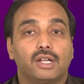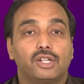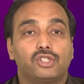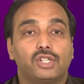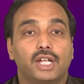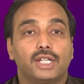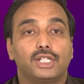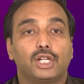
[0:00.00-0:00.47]

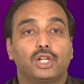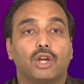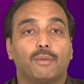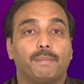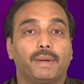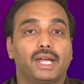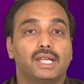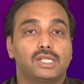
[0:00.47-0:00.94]
changing your
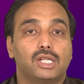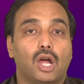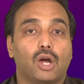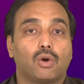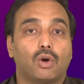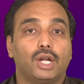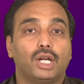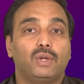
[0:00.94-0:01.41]
pace
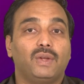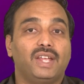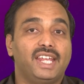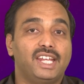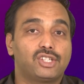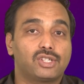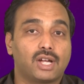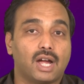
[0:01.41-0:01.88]
according to
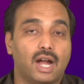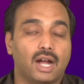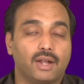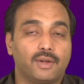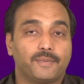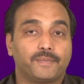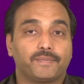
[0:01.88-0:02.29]
each card.